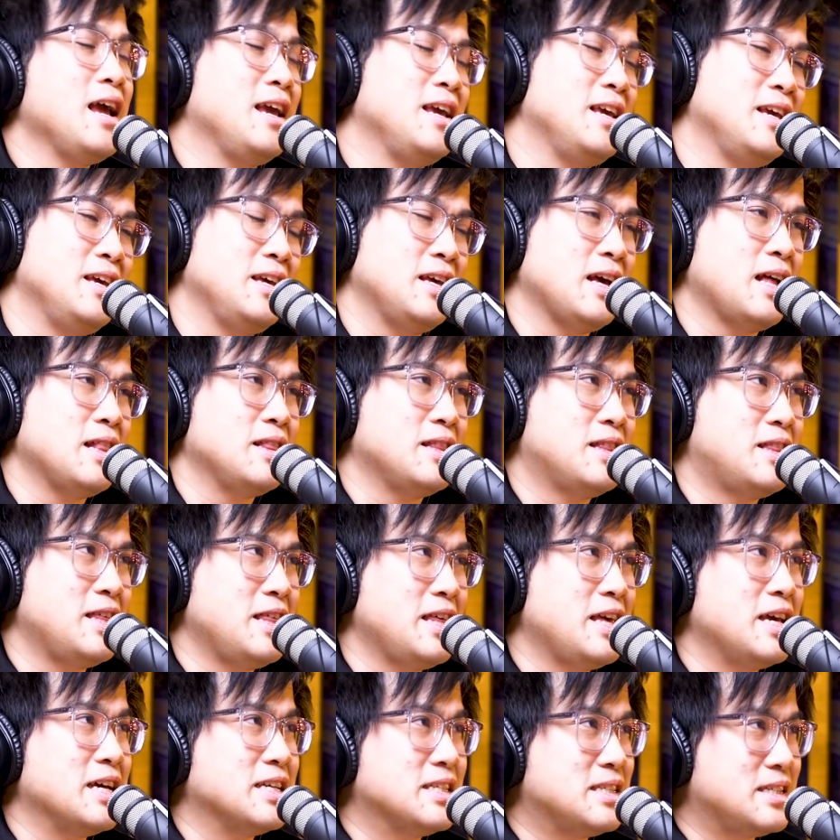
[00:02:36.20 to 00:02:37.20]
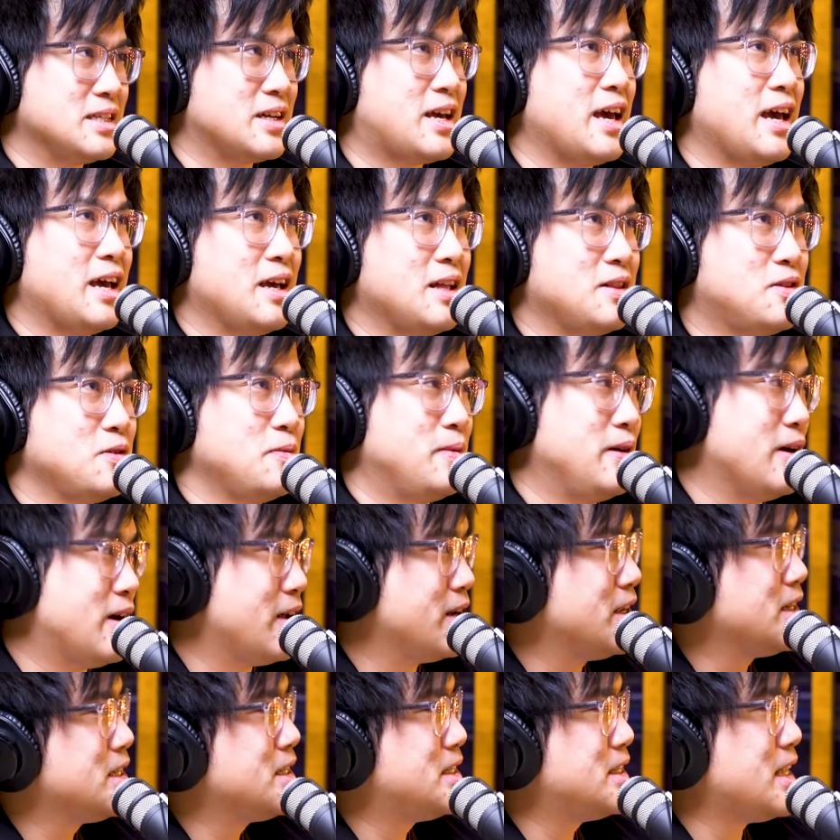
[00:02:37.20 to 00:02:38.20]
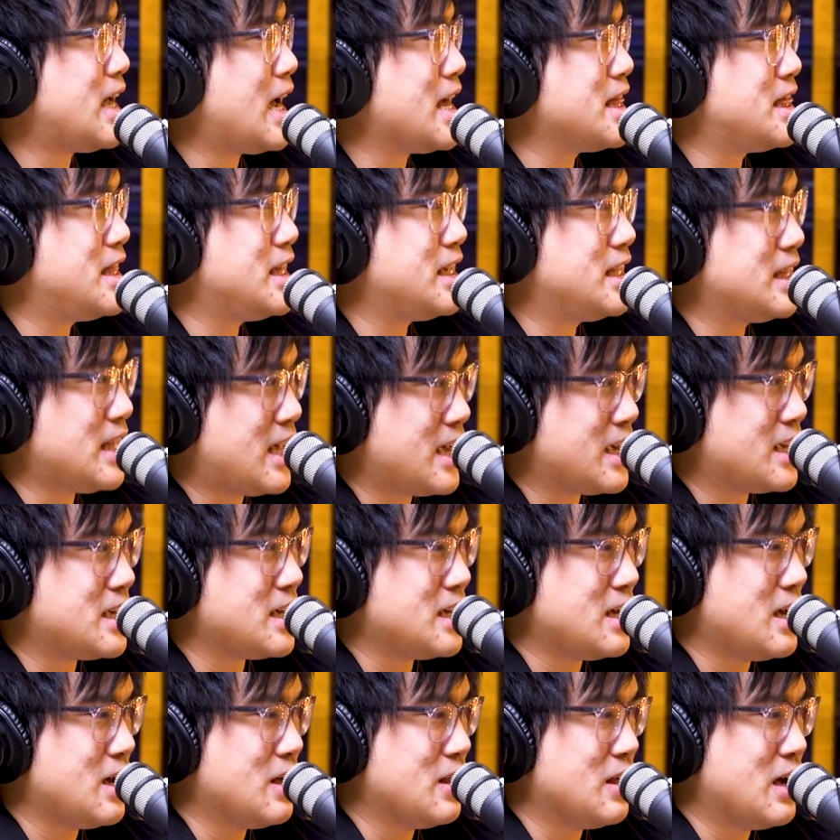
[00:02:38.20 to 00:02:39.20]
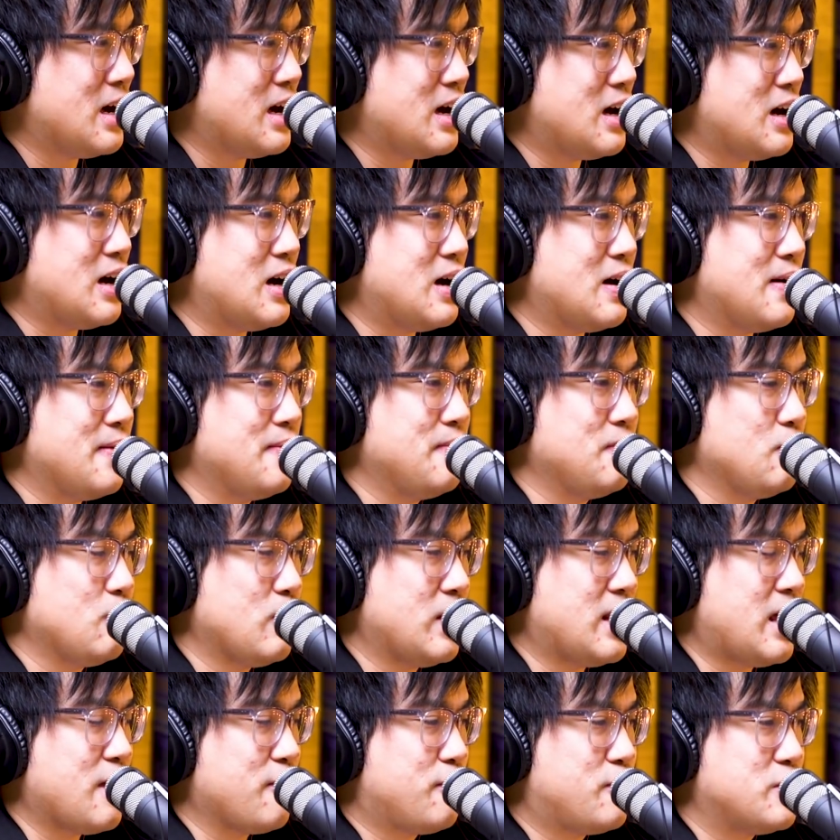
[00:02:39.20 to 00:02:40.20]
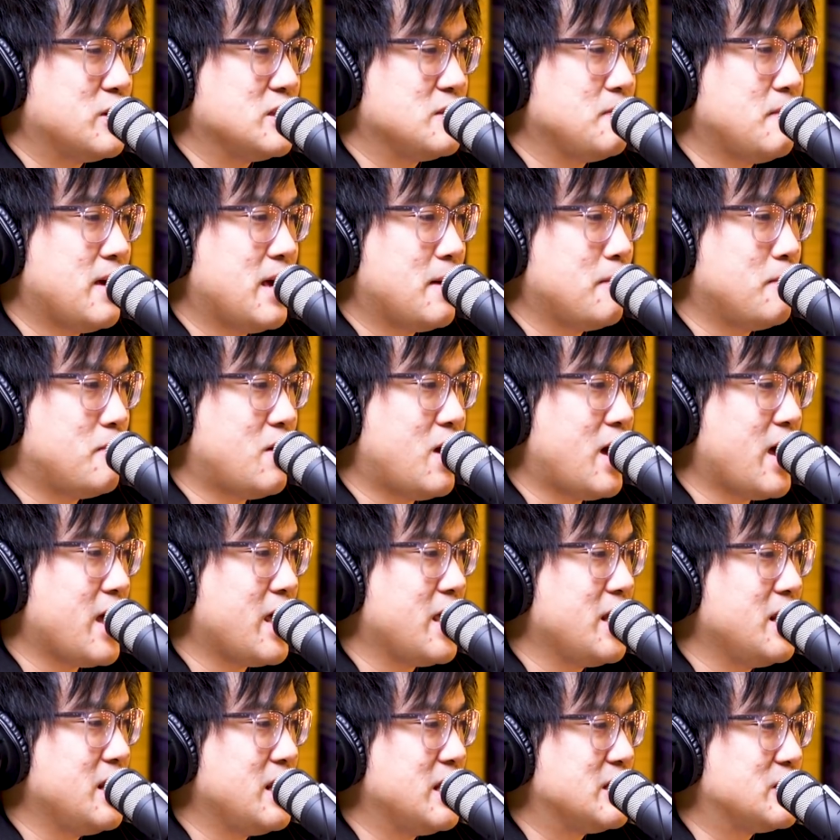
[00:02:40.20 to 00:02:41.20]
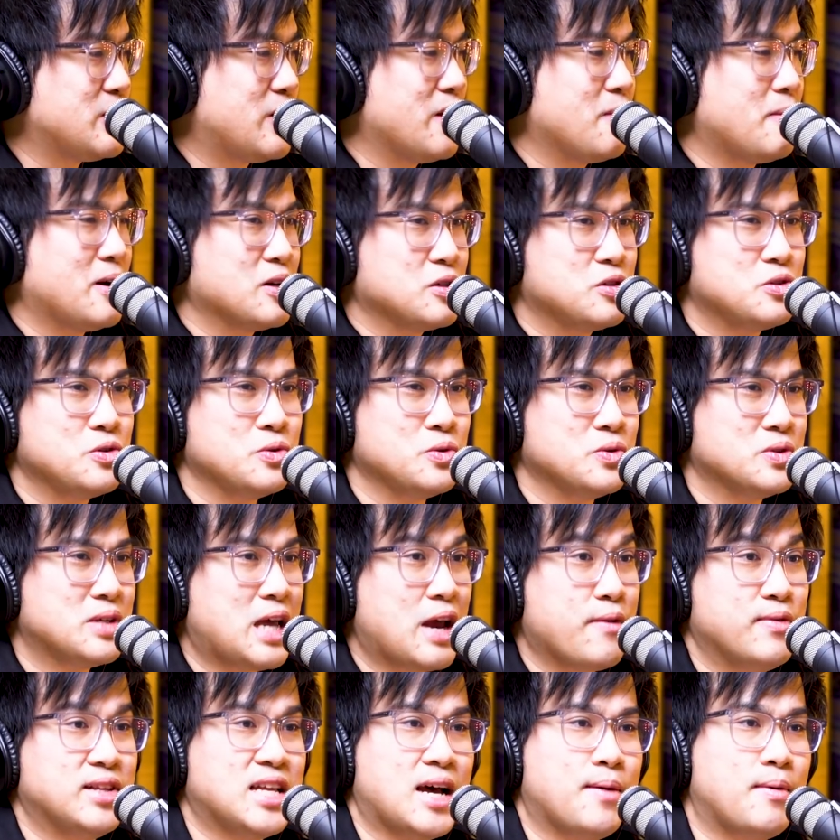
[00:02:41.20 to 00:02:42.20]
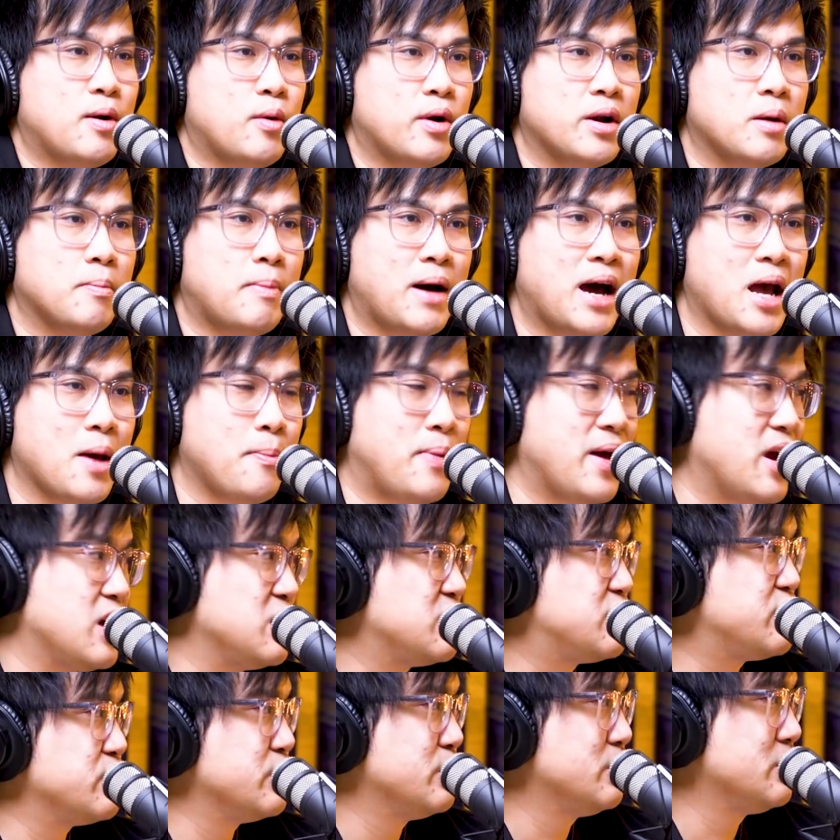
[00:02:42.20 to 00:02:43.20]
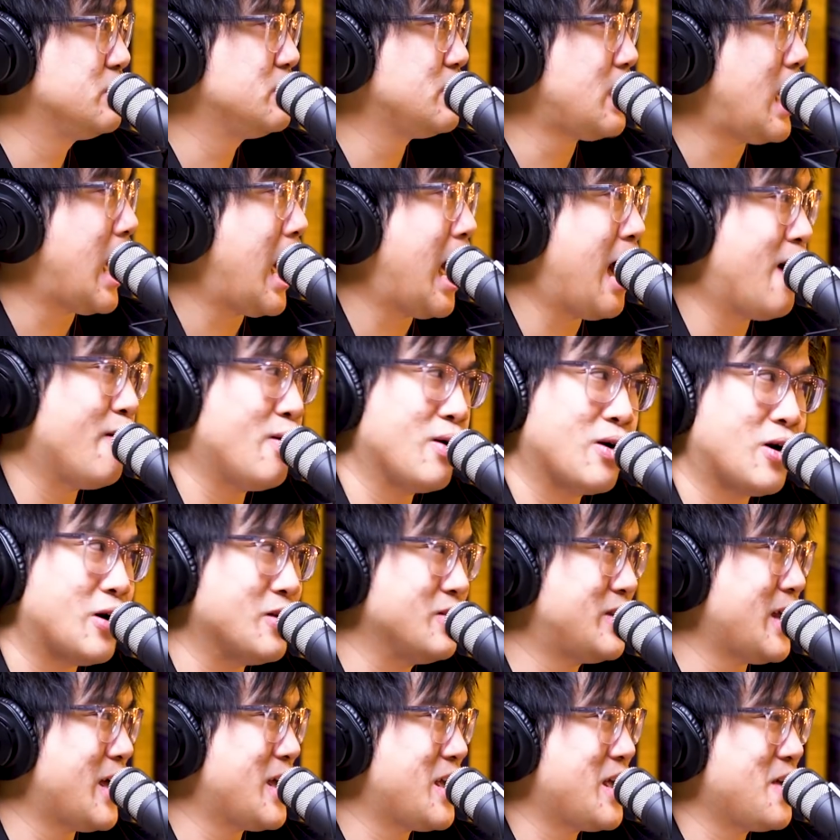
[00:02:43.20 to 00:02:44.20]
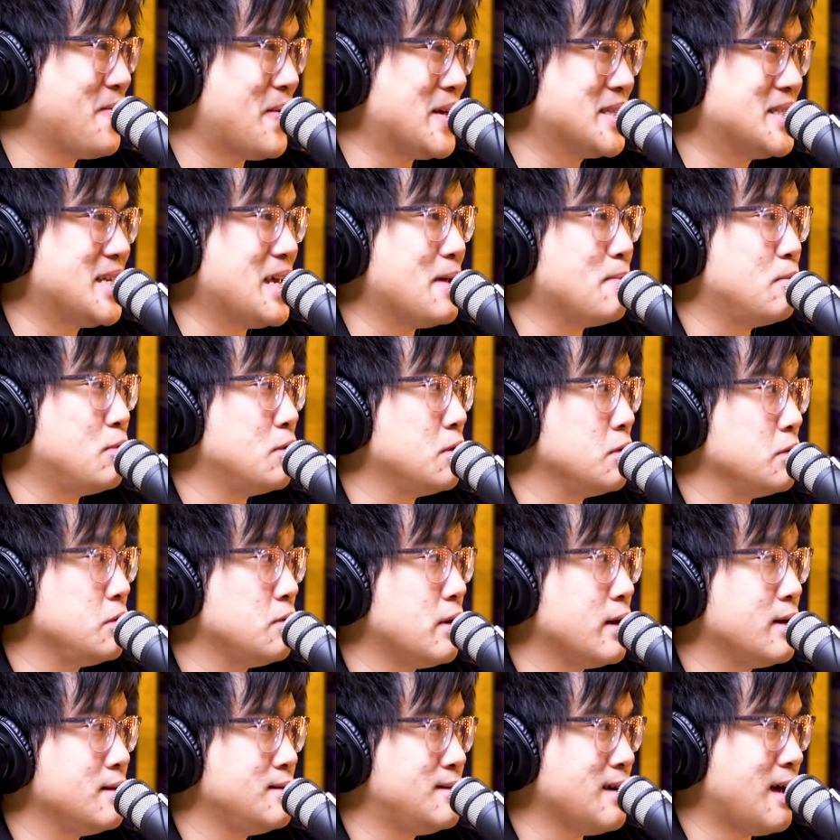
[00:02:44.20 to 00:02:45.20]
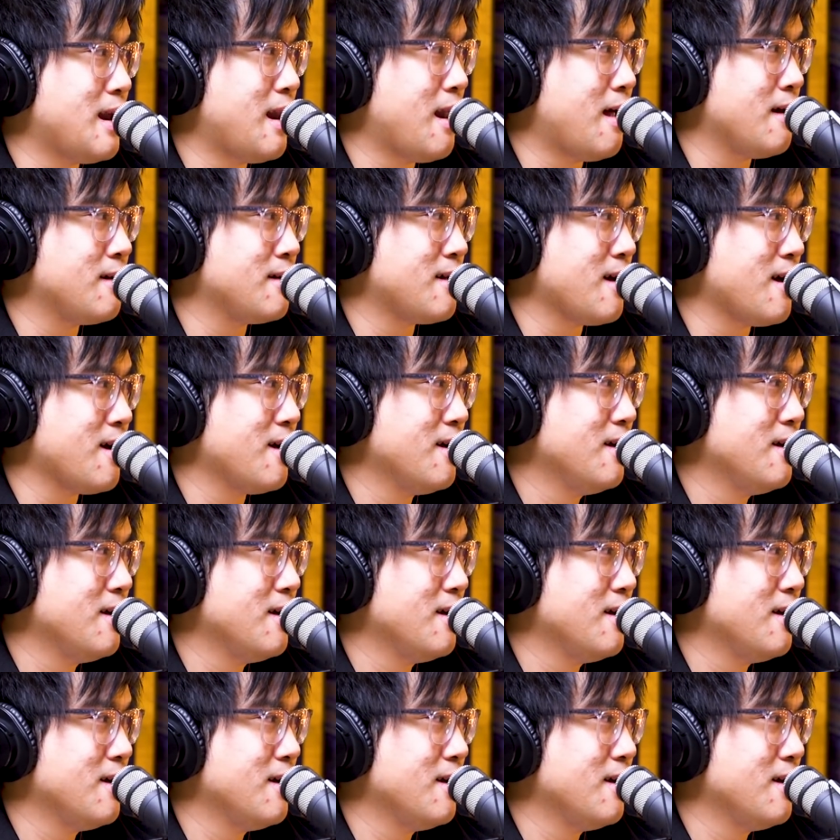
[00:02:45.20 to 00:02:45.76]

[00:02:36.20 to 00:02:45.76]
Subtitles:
The thing is, okay, to be honest, I think like when I first met Bryan, it's all about shoes. Every time I want to buy a pair of shoes, I will contact him. I say, hey, bro, you are the jalan ka.